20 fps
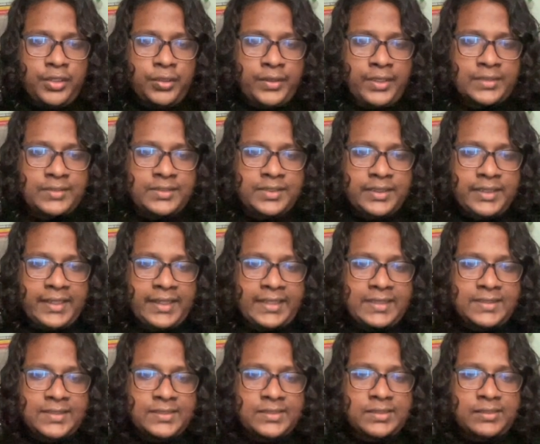you can see
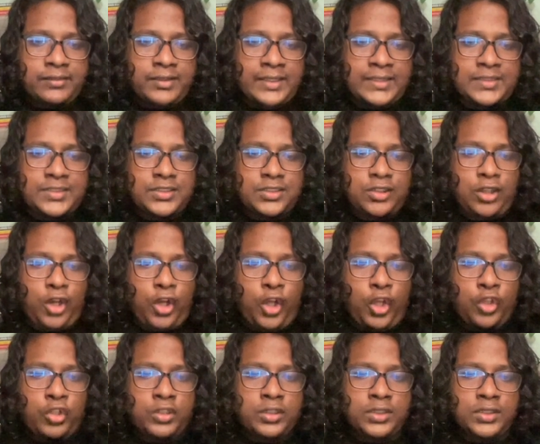it just lists
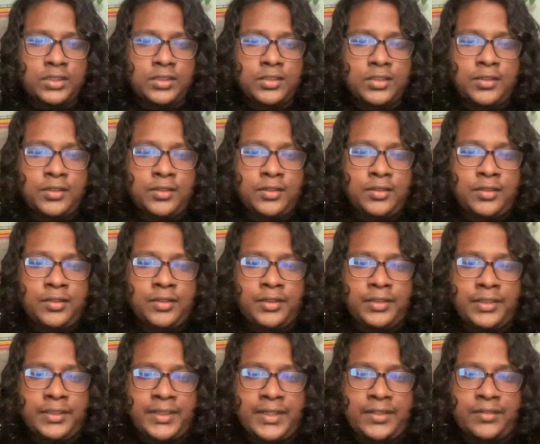all the
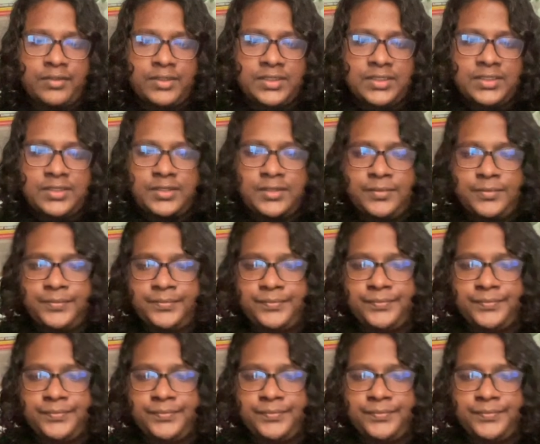directories